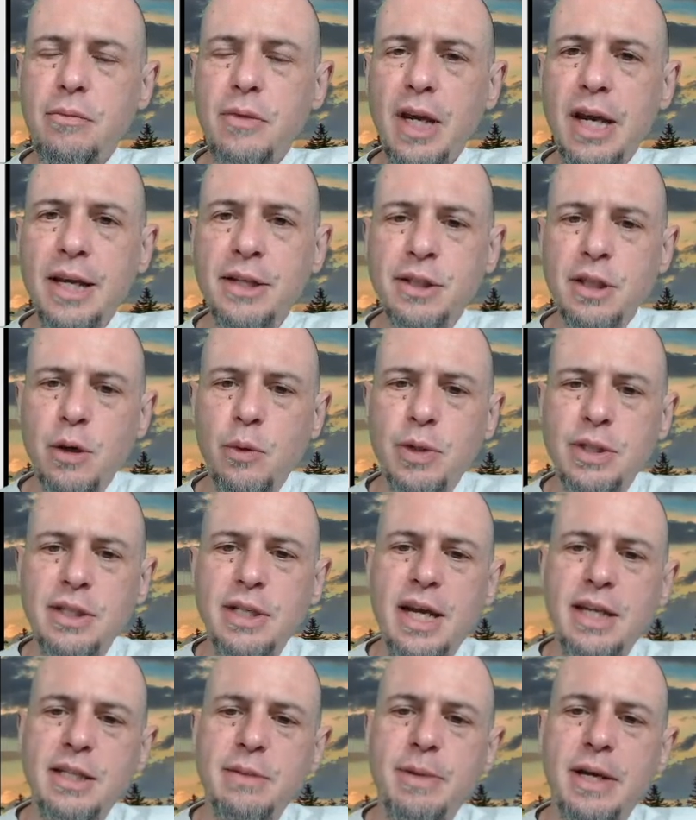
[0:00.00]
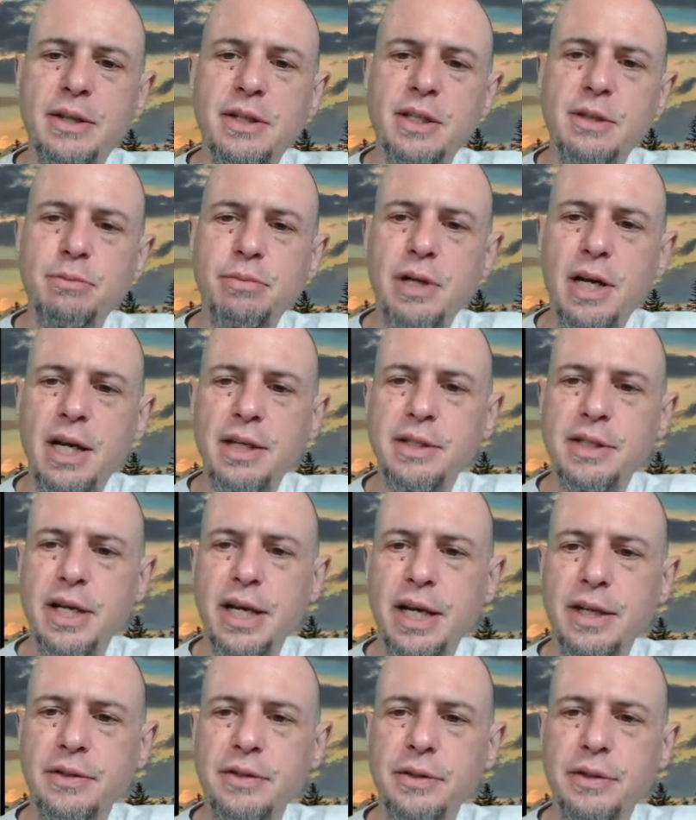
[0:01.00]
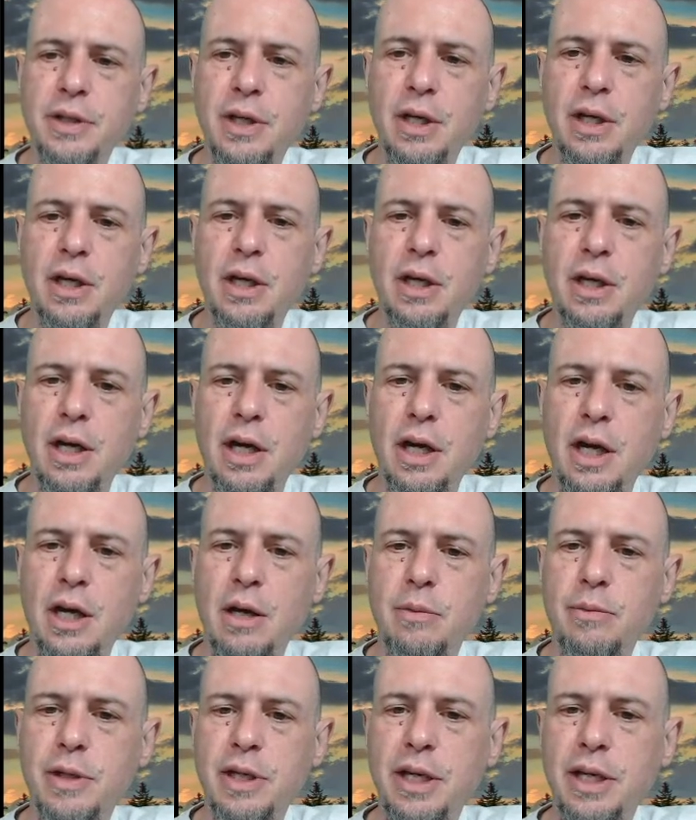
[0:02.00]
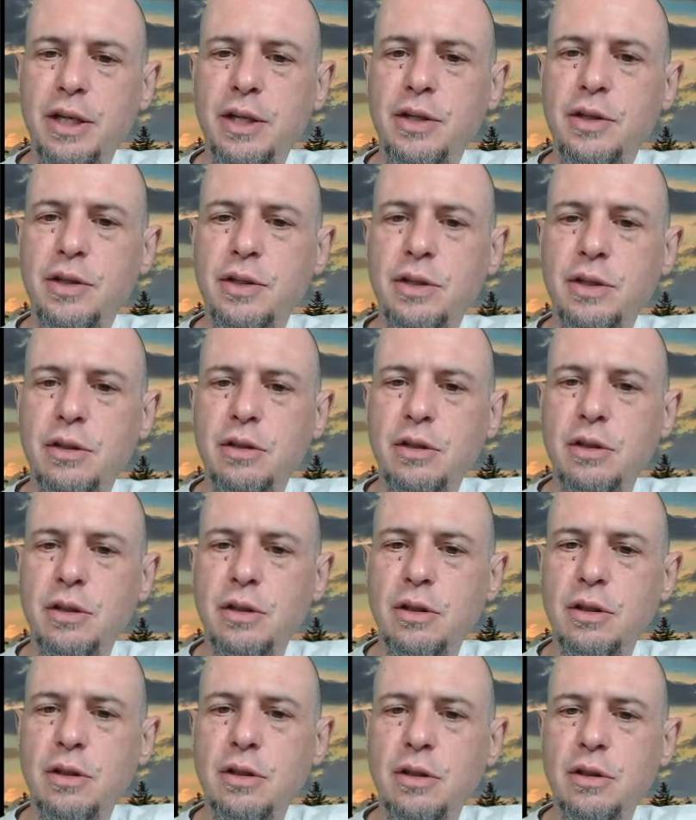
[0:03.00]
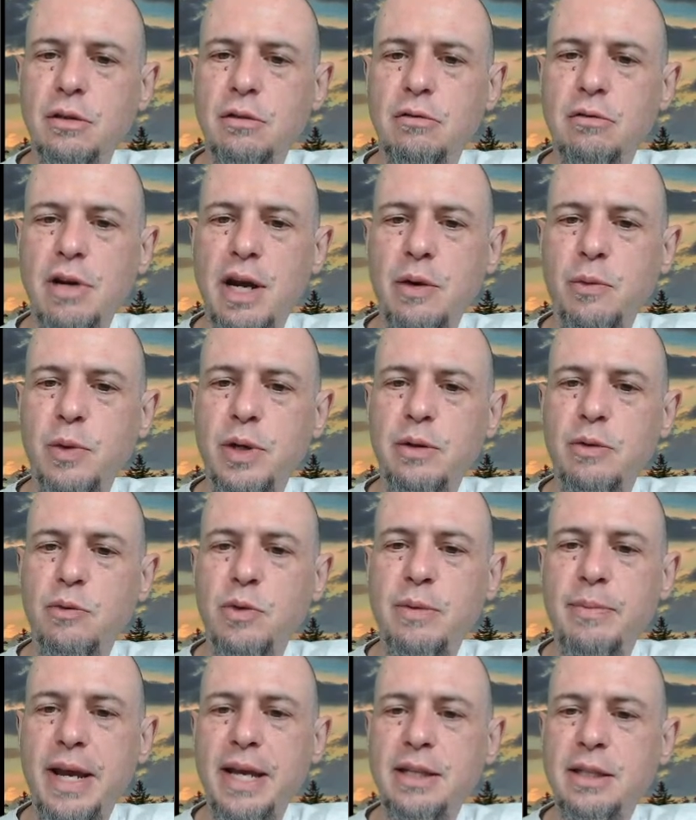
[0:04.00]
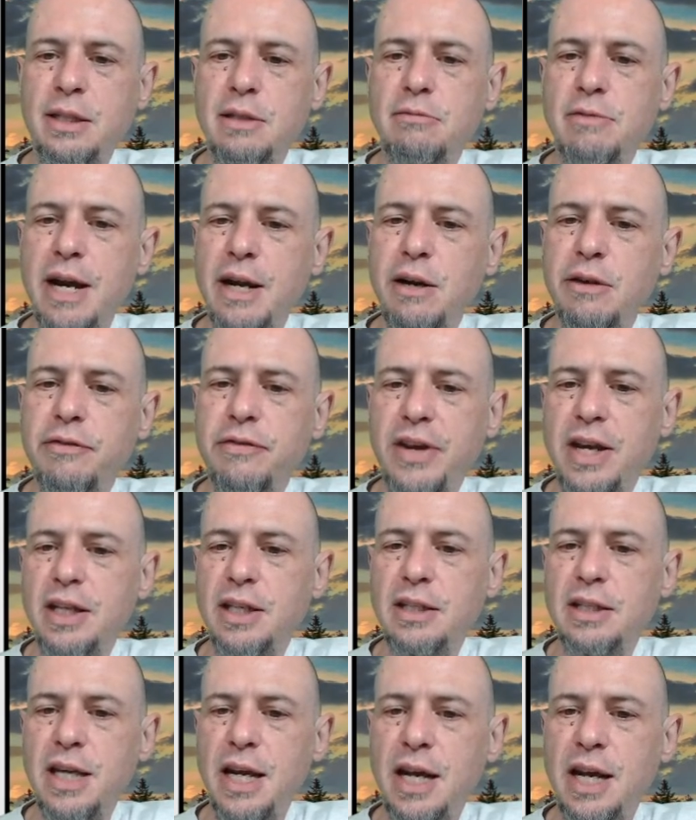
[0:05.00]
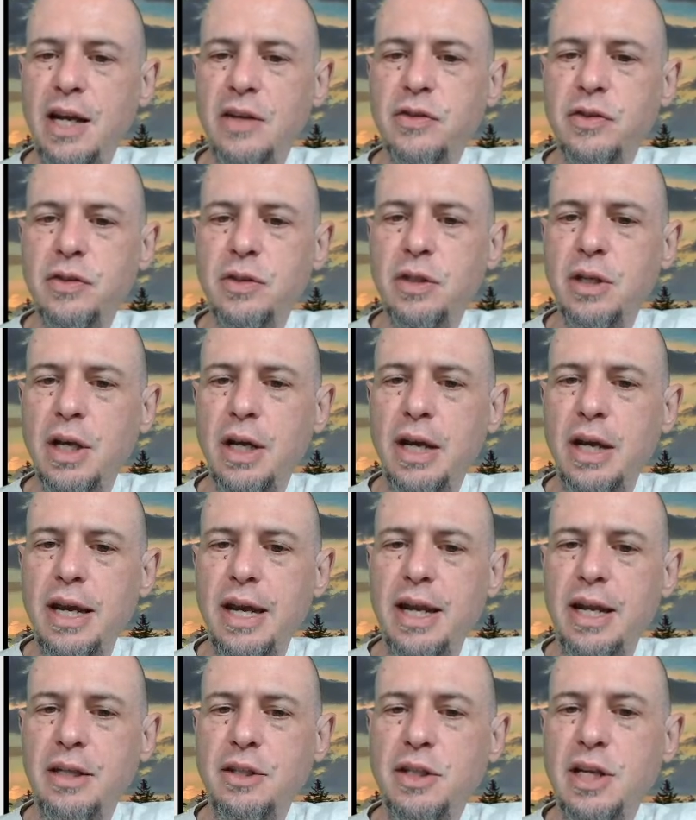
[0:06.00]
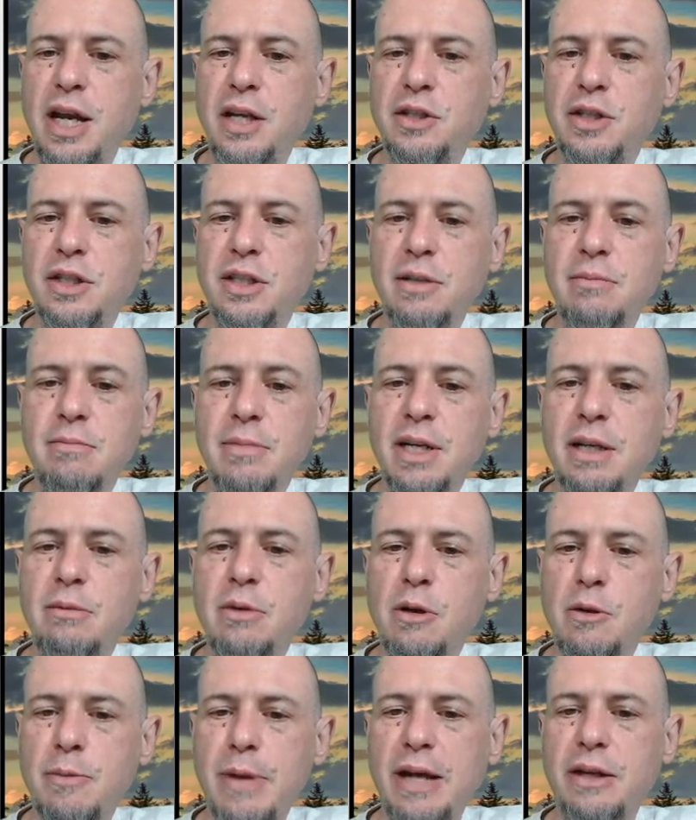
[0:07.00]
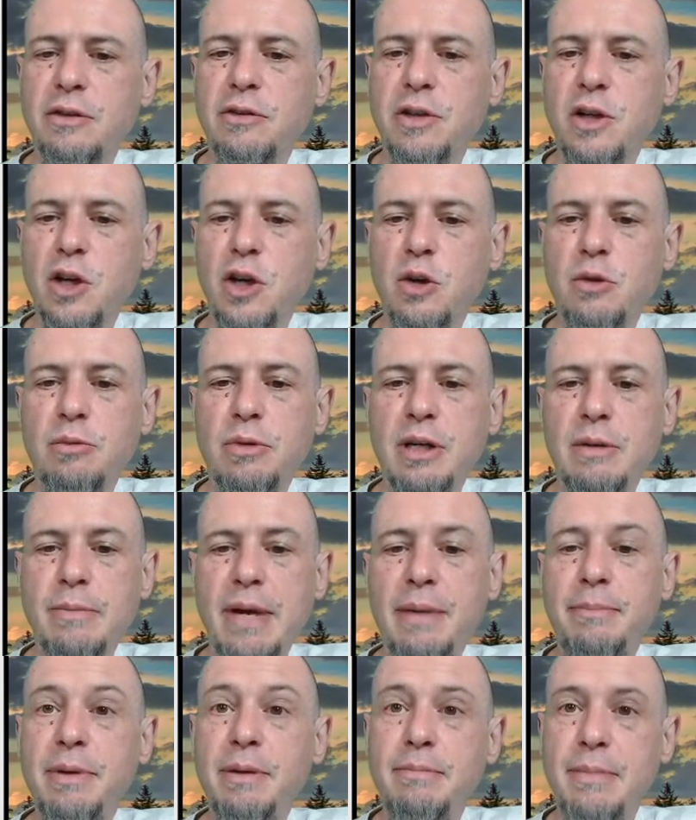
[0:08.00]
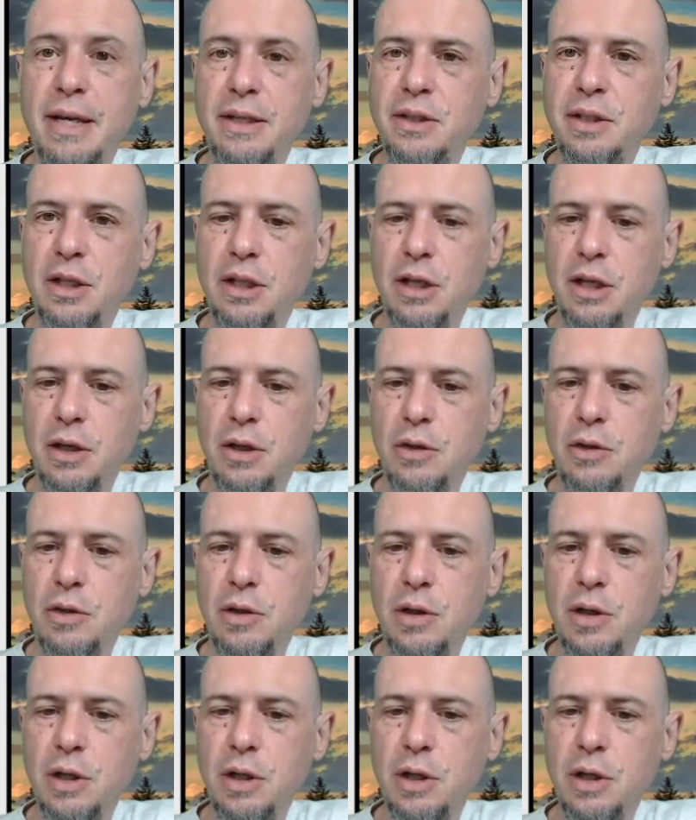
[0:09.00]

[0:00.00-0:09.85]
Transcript: And so what's nice about this process um, is, right, we, we basically write our failing test, and it's not just the minimum amount of code, but it might be messy code.